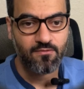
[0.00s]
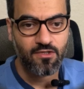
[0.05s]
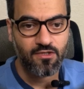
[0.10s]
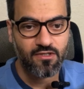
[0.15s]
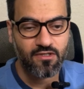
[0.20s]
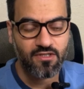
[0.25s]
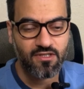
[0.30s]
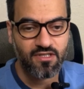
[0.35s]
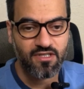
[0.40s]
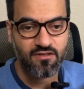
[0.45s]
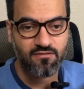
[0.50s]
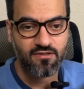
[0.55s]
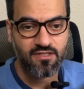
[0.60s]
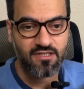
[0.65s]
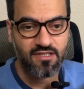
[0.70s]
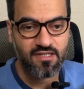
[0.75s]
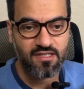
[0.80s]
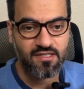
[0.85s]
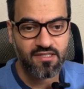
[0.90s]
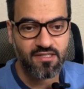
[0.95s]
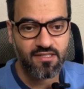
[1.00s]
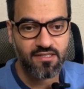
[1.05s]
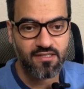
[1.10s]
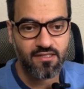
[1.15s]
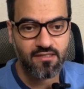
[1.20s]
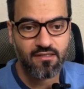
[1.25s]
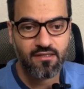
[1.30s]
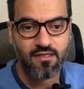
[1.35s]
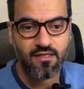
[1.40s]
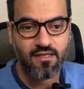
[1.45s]
we are going to give it the
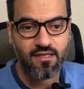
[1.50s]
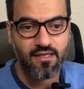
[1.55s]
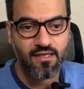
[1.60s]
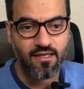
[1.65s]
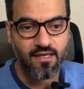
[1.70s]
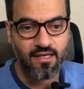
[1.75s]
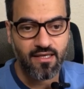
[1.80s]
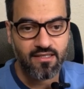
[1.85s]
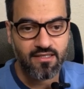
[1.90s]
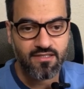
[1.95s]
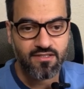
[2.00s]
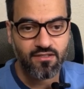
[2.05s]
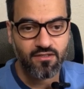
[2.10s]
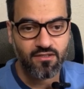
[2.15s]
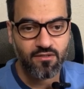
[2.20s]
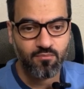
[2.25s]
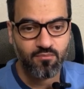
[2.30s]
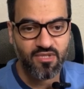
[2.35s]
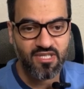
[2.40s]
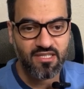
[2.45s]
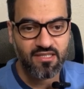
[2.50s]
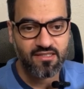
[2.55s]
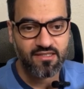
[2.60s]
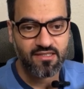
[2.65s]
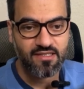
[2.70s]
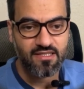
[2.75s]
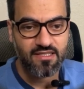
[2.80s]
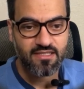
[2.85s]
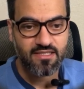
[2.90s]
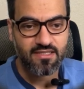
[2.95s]
key, and it's going to build
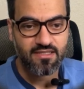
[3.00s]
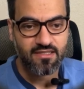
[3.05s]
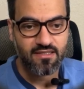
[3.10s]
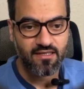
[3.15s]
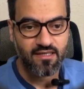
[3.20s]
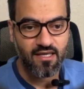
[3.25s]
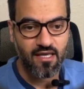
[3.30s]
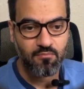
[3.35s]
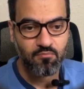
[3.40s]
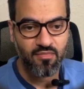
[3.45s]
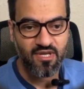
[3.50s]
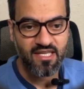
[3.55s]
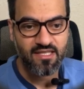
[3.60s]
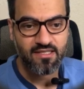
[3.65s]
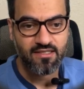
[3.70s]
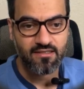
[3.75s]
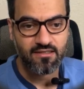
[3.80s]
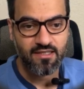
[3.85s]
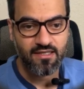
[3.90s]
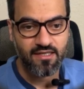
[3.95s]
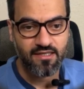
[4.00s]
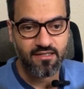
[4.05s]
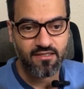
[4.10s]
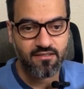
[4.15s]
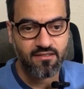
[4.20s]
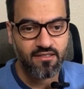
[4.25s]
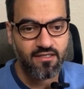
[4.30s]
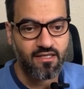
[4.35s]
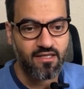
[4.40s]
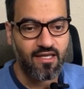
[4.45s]
this embedding
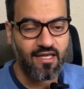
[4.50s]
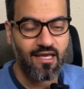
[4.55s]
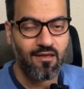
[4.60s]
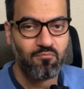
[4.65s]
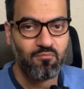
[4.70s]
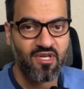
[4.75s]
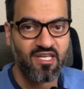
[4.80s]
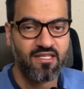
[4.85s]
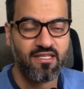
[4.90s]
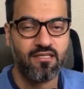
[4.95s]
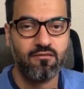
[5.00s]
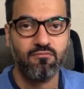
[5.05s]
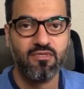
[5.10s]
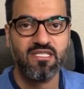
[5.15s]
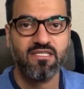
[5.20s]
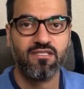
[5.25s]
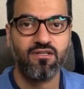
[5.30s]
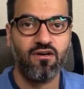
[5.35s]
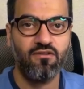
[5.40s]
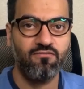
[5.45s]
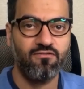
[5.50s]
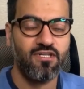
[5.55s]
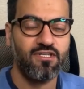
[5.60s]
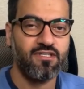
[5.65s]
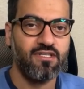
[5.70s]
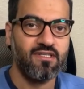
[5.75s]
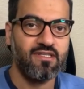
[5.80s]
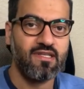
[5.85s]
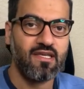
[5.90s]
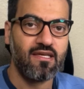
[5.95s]
layer. Embedding means
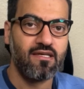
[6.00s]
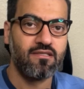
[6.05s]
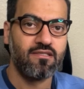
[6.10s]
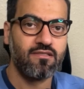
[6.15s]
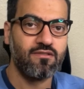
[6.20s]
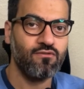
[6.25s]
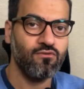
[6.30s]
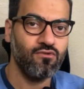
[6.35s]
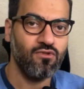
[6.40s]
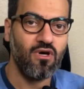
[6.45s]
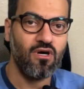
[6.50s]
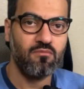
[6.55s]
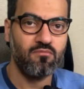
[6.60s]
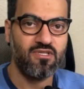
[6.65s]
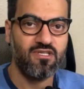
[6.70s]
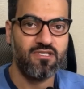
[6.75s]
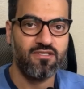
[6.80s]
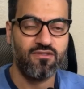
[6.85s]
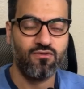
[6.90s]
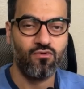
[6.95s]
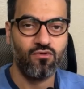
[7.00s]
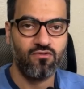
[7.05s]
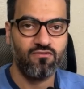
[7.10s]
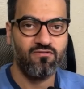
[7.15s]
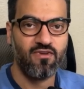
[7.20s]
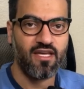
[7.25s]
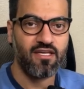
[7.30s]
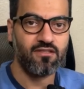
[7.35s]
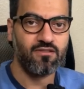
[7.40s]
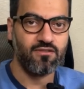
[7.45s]
converting text to numbers or
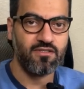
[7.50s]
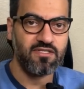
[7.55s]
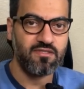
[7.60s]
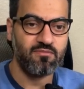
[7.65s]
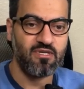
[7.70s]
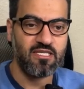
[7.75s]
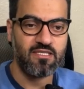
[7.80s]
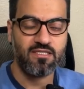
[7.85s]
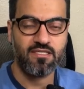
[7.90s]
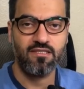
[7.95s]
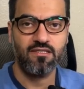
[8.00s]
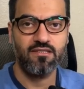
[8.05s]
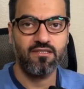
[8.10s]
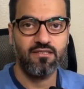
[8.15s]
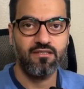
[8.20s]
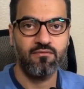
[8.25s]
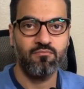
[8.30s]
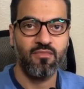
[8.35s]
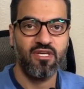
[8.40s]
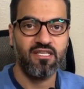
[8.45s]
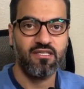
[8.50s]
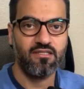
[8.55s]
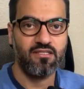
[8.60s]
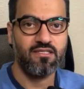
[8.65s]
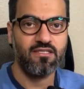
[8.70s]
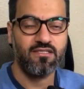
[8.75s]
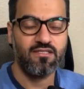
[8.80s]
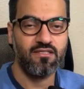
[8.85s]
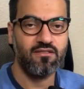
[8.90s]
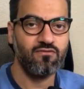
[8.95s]
vectors, basically make it
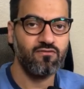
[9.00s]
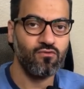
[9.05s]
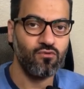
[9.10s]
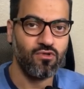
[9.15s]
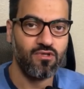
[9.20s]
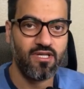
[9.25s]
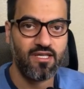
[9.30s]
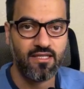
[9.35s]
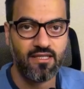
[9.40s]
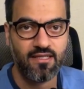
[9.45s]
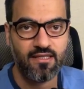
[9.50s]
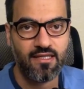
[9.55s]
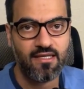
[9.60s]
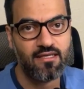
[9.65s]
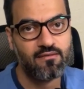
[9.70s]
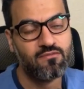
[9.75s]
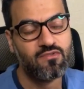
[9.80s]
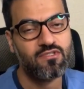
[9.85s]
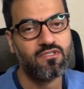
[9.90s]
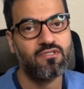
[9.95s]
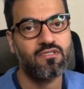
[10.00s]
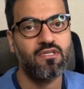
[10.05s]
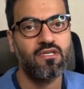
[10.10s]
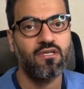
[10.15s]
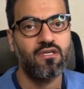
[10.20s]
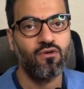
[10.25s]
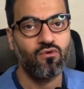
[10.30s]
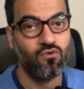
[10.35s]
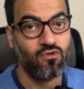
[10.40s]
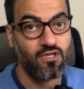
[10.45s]
easier for LLMs
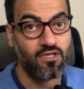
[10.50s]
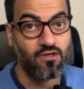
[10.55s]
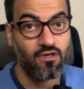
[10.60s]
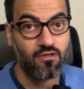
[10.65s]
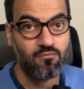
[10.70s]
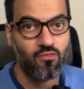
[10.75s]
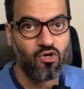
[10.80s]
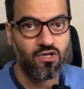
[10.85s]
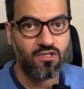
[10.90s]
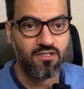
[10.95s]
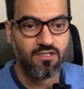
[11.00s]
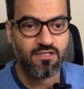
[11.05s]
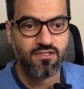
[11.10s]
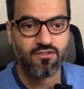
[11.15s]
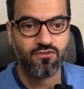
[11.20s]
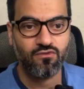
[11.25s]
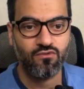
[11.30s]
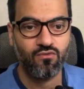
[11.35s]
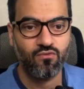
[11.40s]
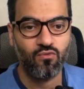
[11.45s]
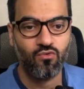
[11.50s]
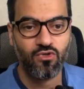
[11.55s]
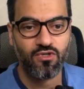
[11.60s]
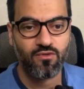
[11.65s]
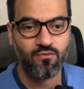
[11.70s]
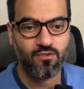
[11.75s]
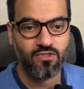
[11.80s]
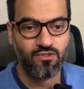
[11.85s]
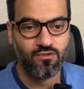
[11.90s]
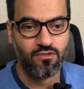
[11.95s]
or AI models to
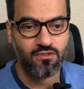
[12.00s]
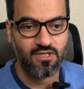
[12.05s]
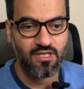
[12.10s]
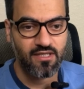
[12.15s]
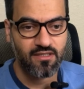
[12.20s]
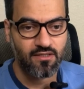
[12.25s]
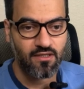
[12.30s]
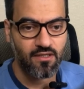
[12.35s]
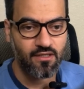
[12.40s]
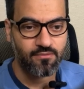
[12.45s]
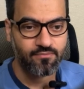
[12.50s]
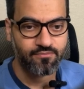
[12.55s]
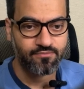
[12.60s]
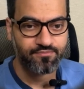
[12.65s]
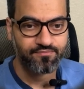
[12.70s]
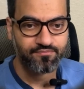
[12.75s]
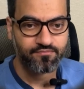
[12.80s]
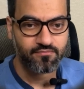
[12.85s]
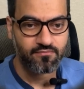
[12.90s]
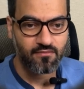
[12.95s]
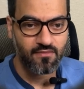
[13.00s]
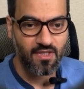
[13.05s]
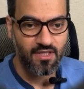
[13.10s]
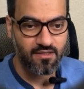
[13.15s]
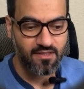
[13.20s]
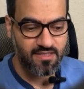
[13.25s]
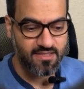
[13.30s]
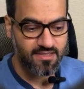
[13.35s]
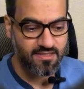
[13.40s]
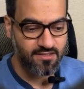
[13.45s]
work with your data.
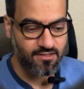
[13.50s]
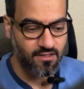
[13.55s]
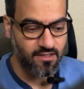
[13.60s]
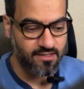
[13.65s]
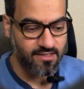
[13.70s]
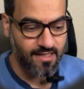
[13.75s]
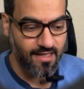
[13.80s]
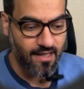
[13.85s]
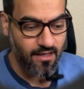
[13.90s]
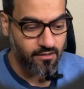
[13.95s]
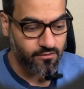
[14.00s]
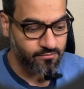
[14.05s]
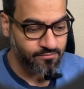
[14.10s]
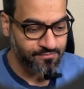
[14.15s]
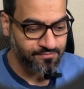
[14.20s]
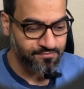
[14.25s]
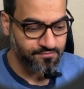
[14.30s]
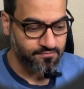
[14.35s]
This is done now.